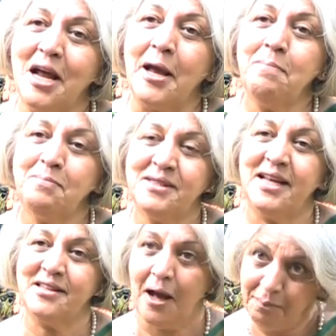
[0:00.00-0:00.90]
type
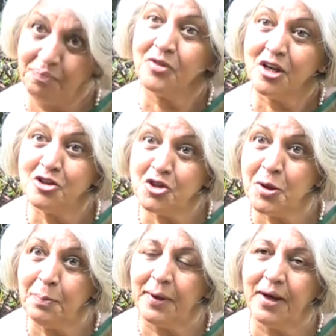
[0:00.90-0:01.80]
setup
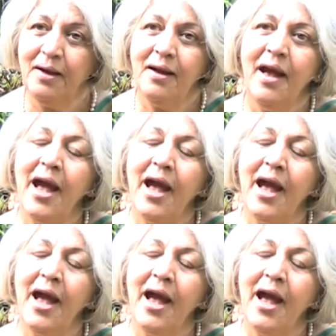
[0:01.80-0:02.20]
cheaper?